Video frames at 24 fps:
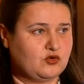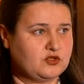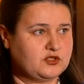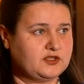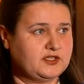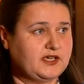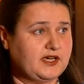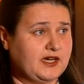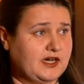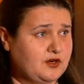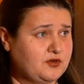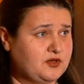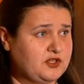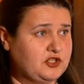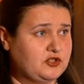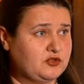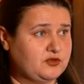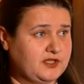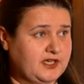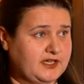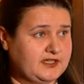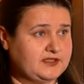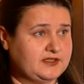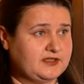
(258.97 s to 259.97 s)
Only our
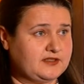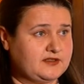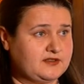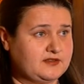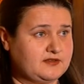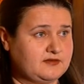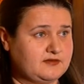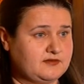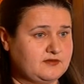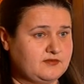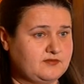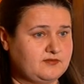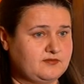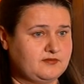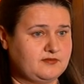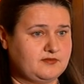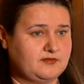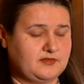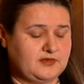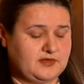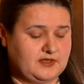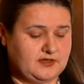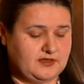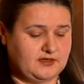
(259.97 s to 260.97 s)
united
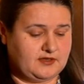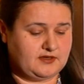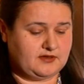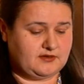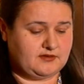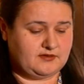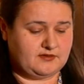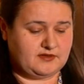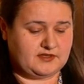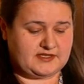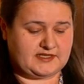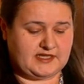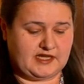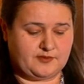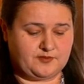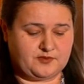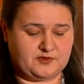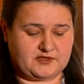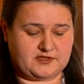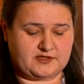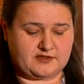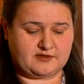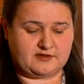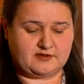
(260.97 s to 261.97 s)

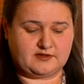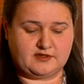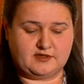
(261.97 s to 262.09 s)
steps